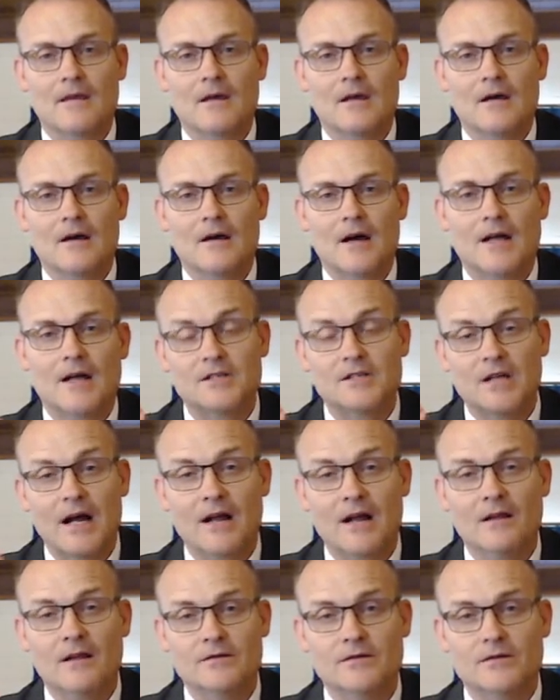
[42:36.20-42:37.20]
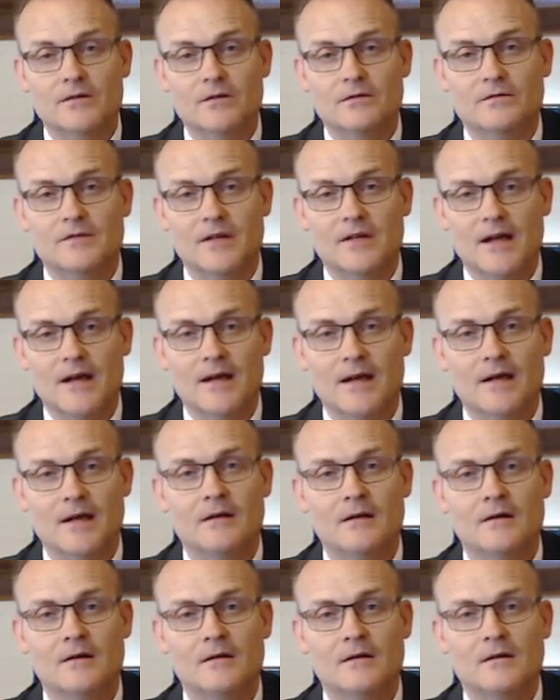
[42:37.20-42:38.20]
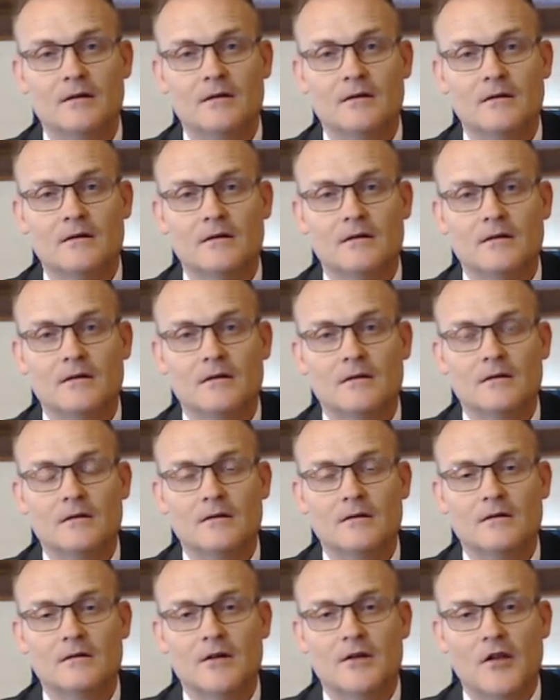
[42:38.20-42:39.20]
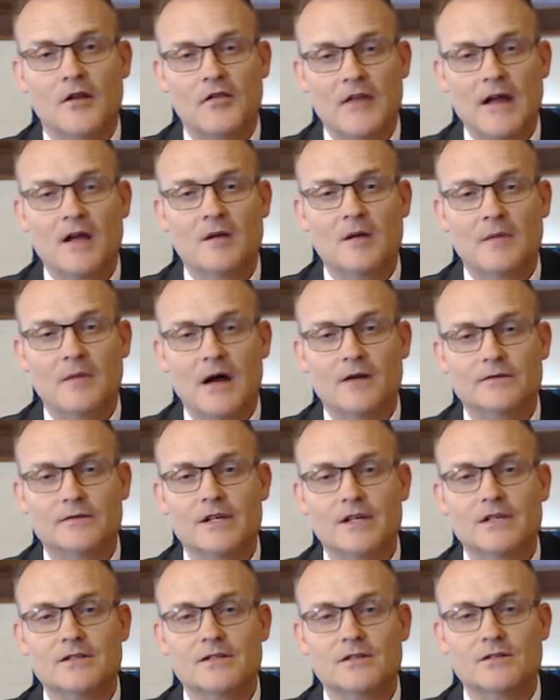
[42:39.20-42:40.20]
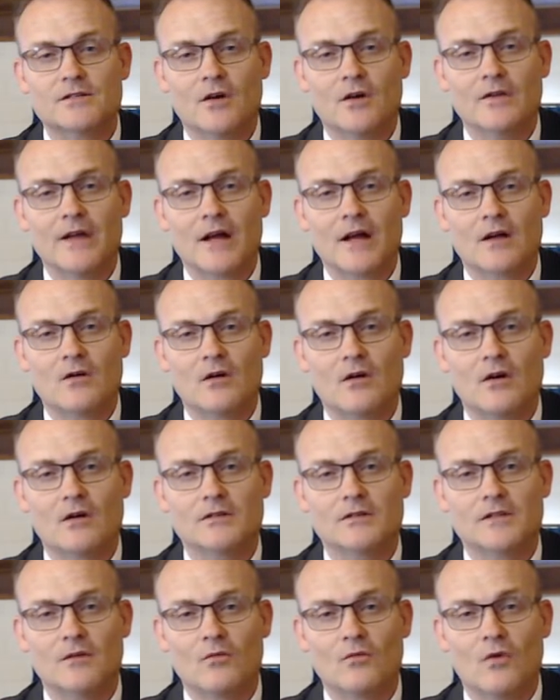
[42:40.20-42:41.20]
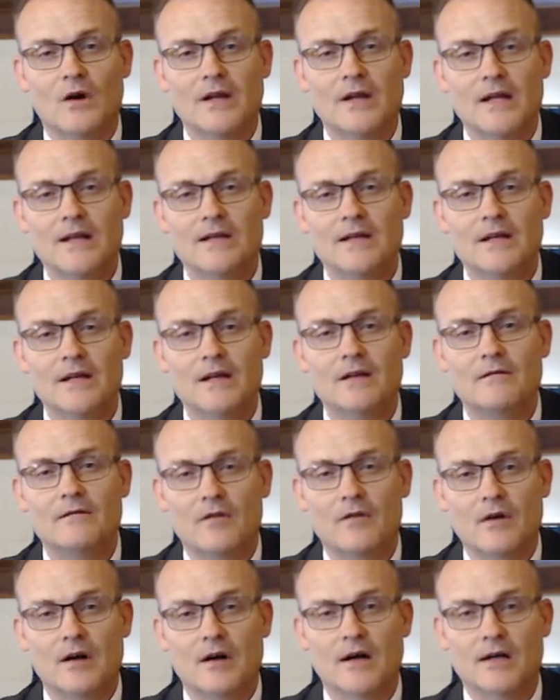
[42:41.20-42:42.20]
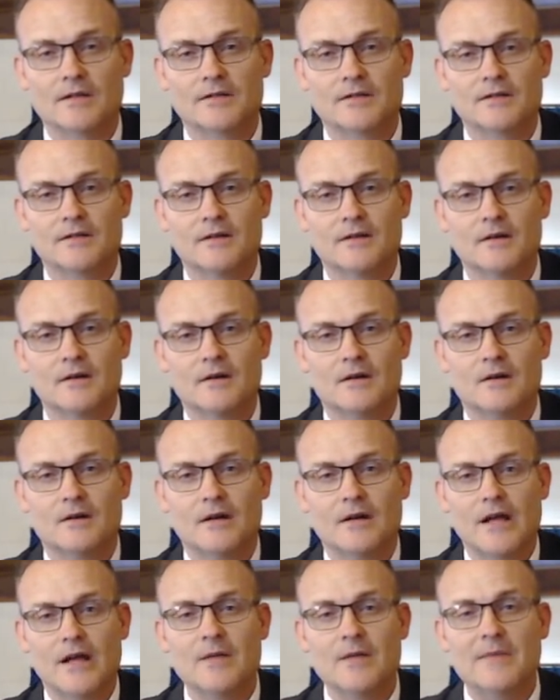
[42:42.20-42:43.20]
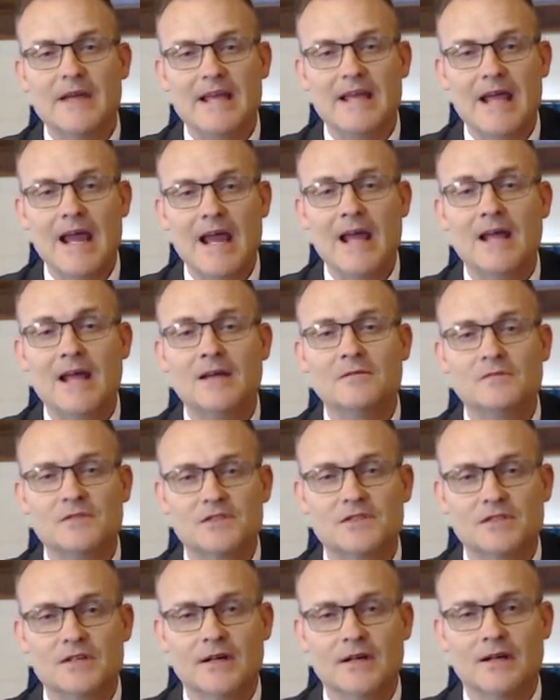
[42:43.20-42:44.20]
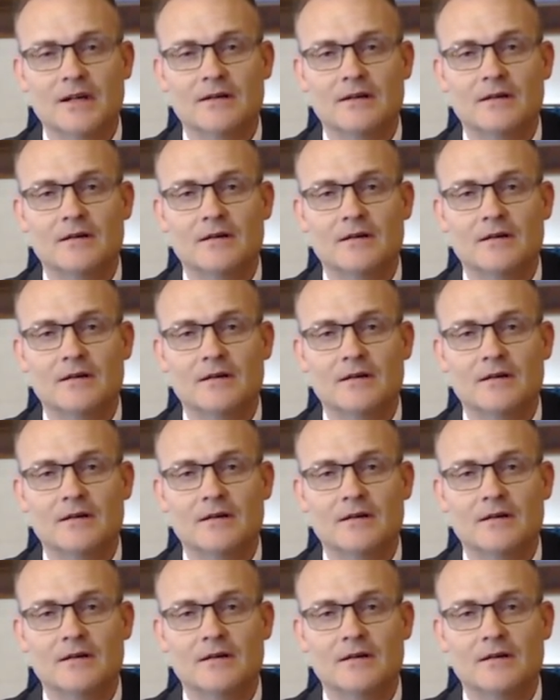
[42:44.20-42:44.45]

I challenge you today to think about Jesus on that cross and what He did for us. He became sin.